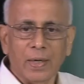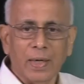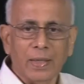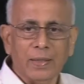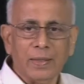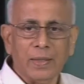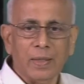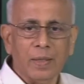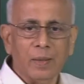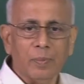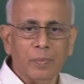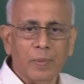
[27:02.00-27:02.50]

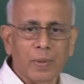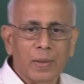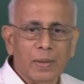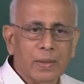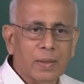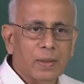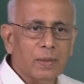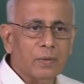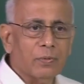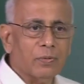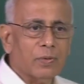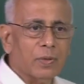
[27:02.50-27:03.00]
classical
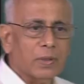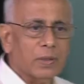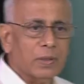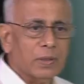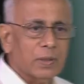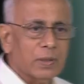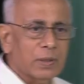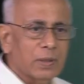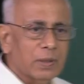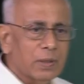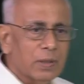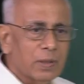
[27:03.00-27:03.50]
particle for
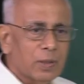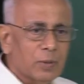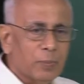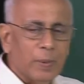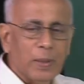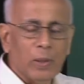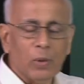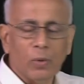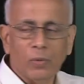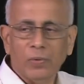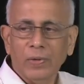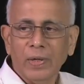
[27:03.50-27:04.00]
instance it is
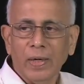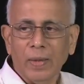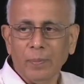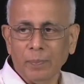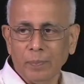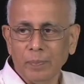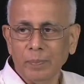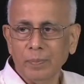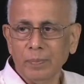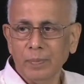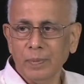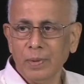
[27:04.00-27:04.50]
p over m
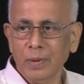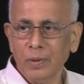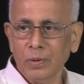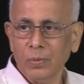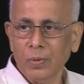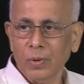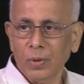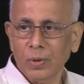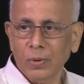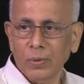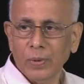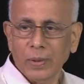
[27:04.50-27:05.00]
this is
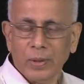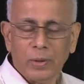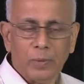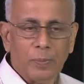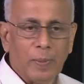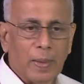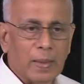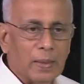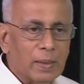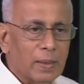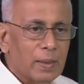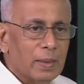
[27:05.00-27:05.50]
what you
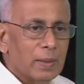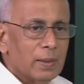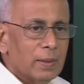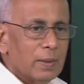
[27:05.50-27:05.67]
expect